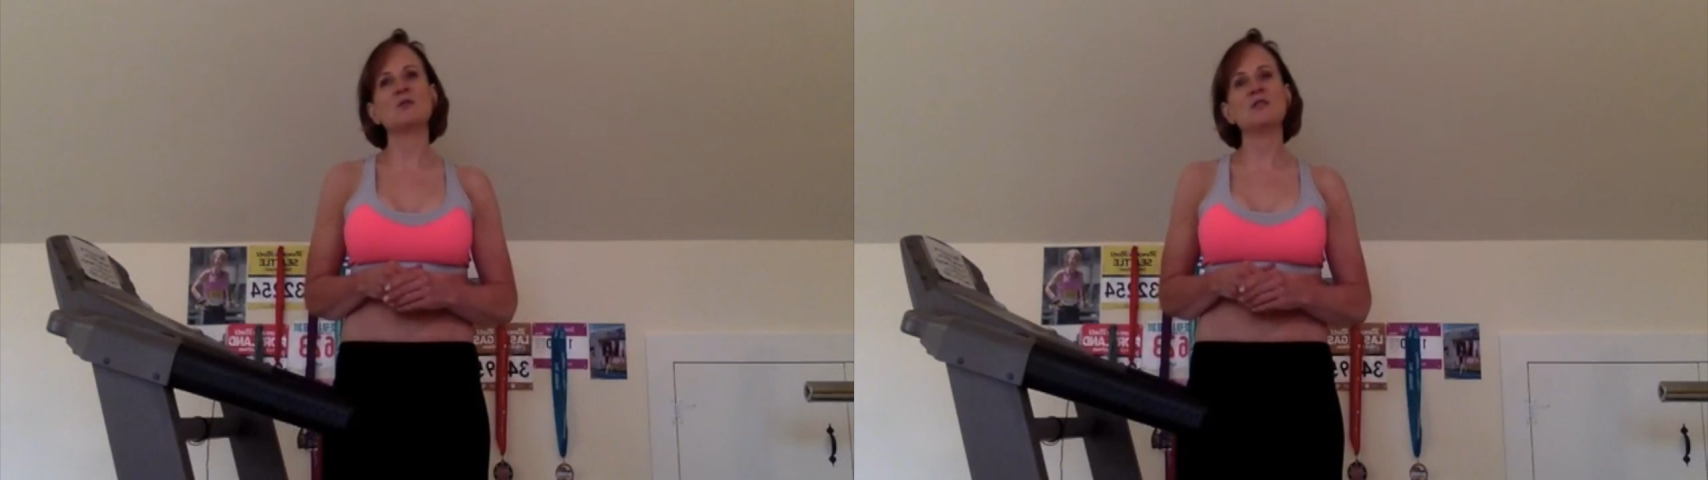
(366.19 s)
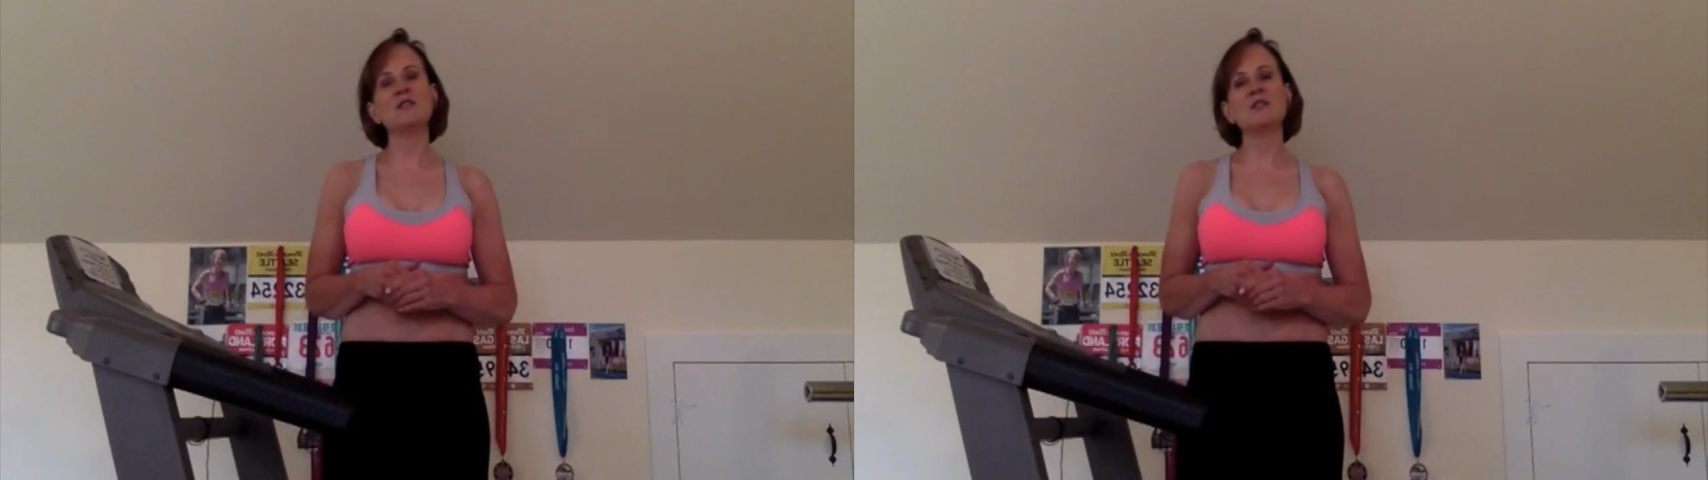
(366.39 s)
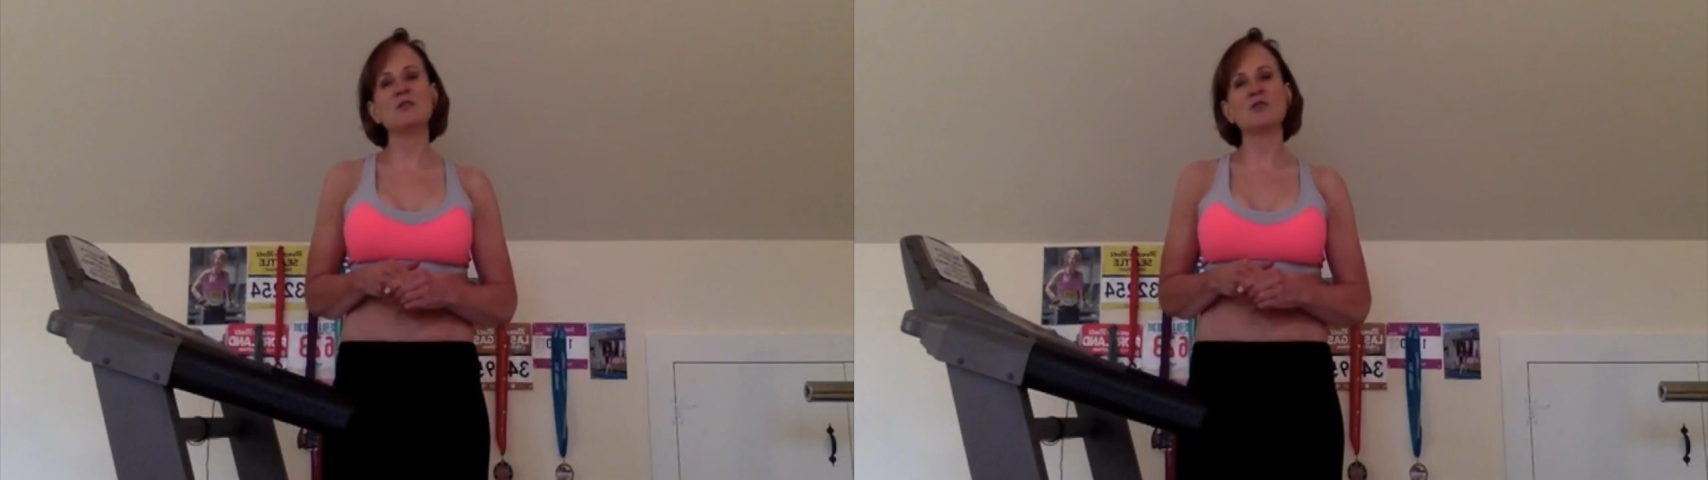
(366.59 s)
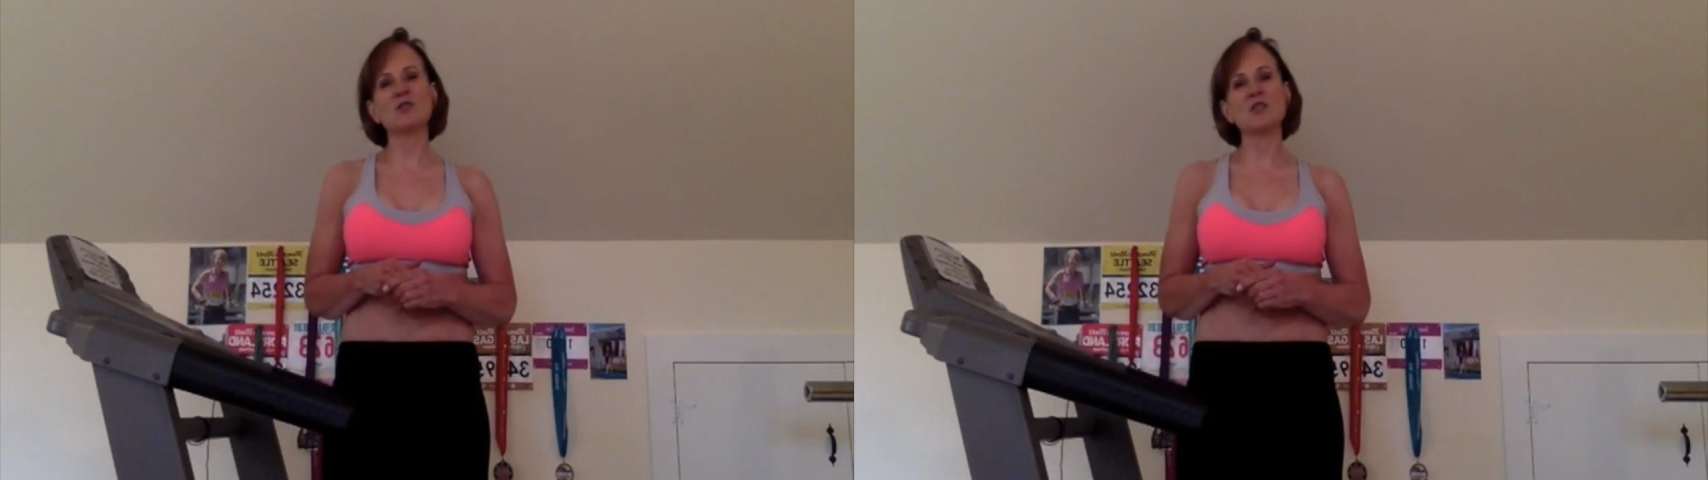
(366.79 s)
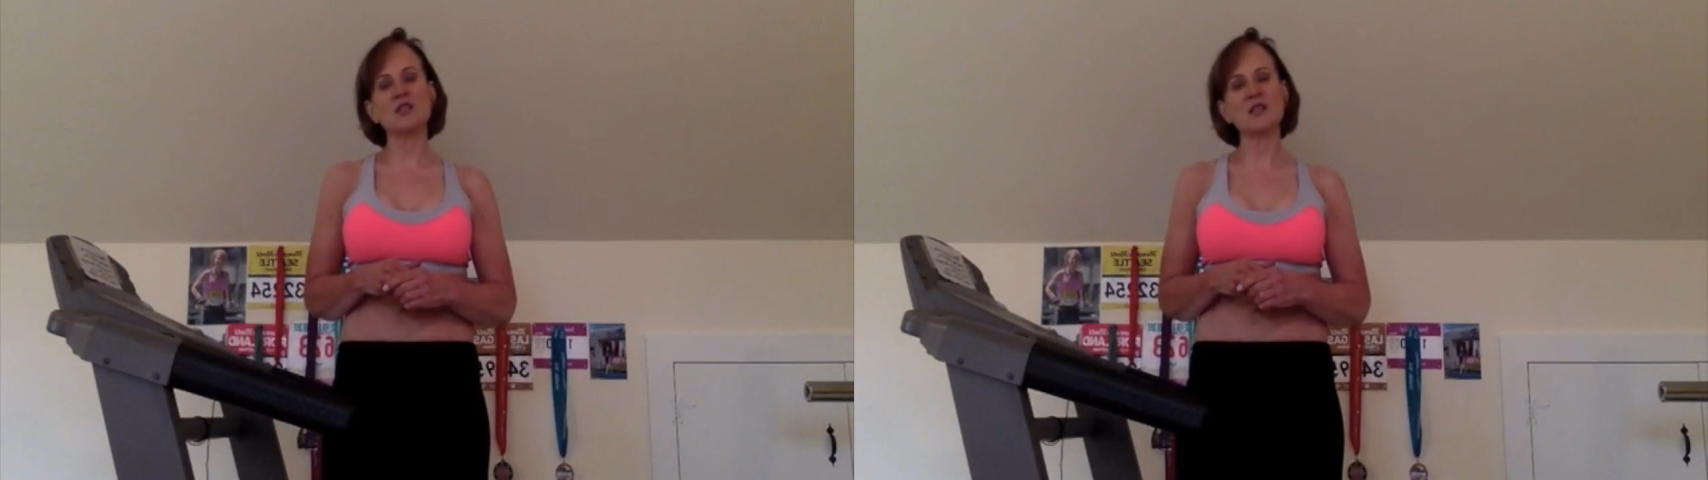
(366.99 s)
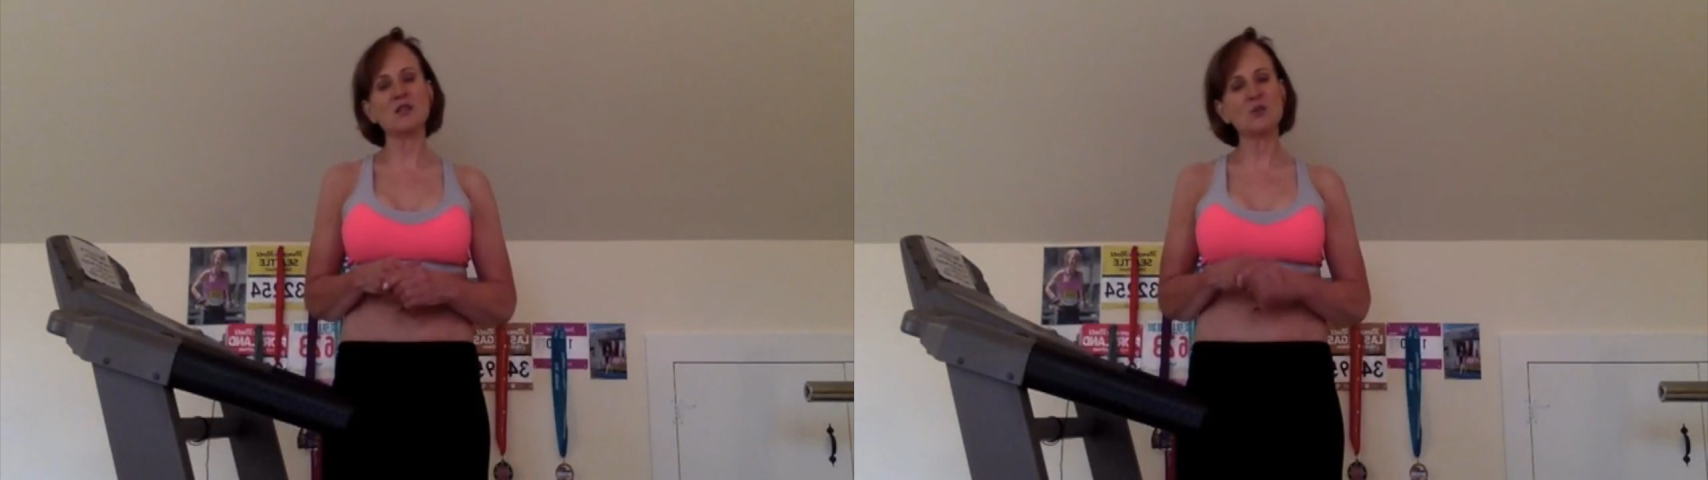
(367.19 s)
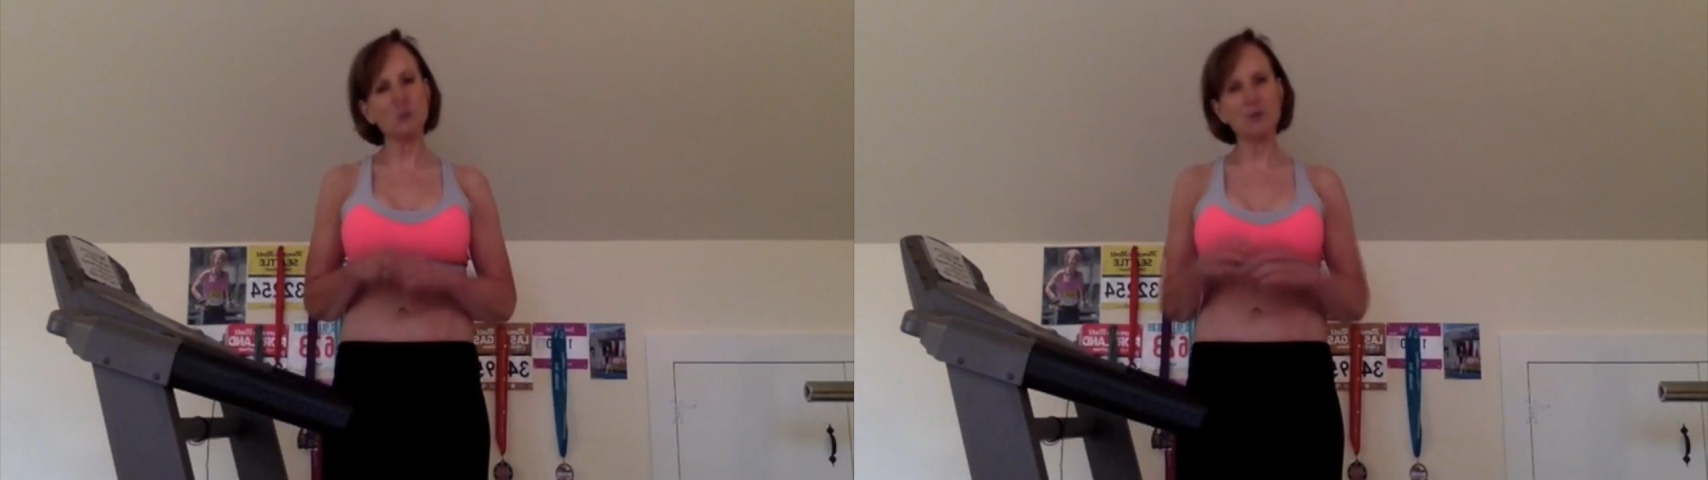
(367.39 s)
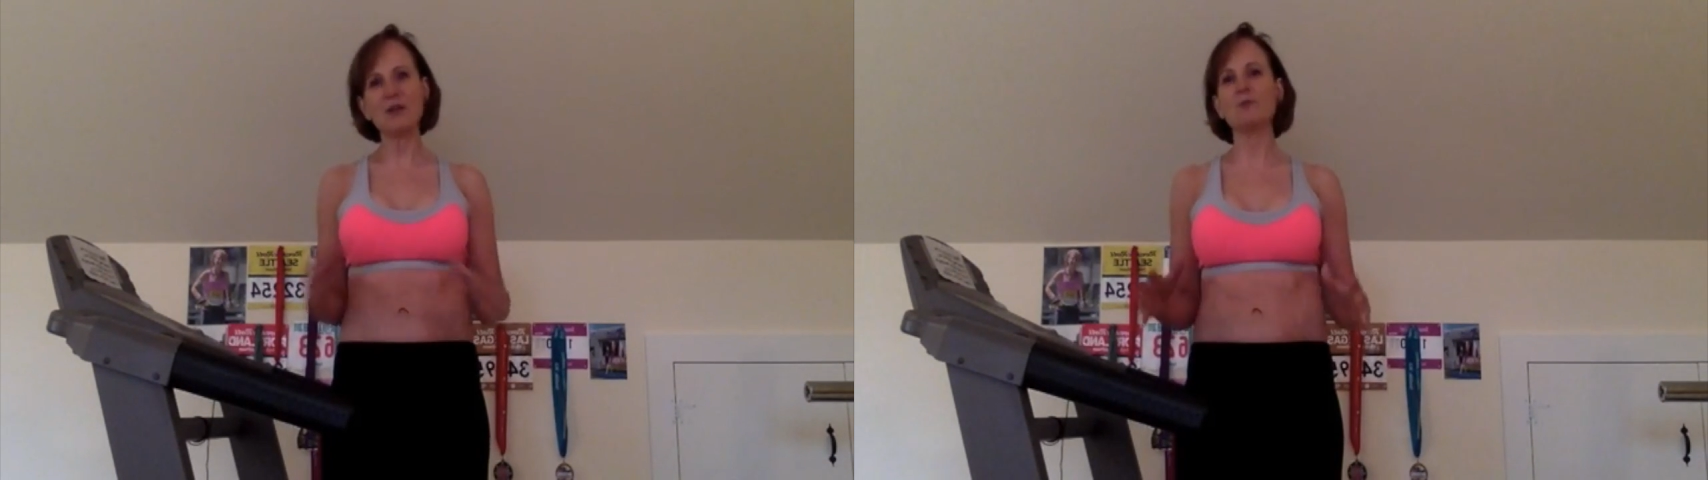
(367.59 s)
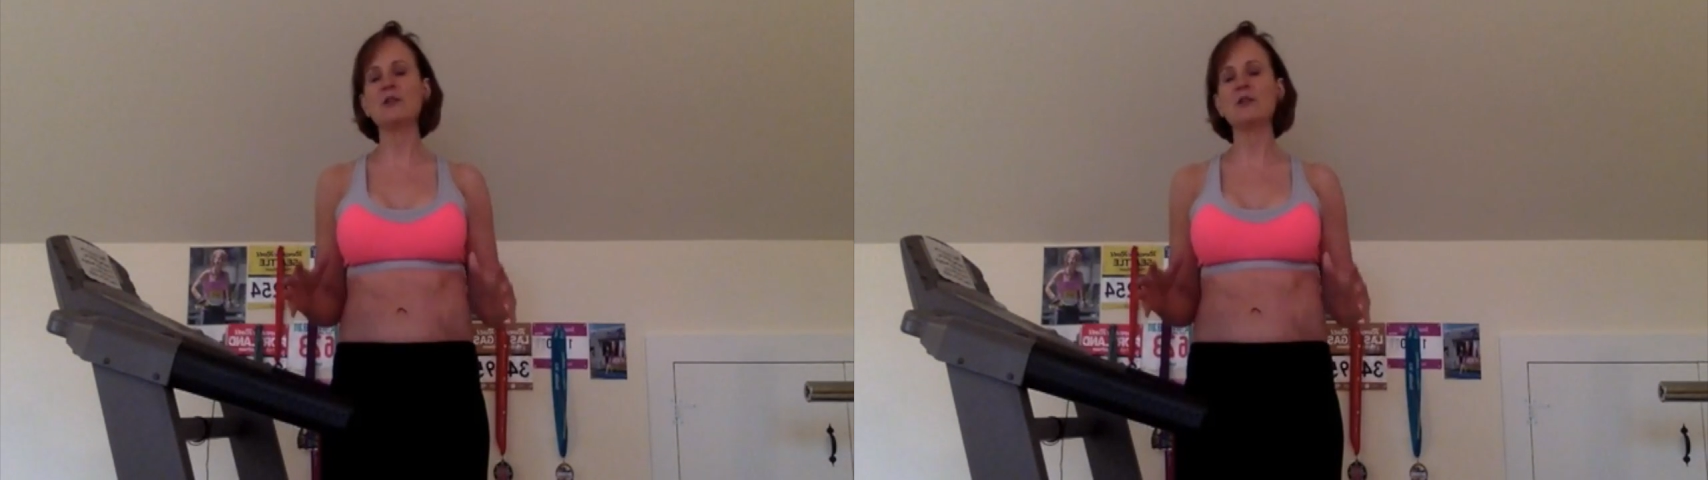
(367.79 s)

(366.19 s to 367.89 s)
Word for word: these are just incredibly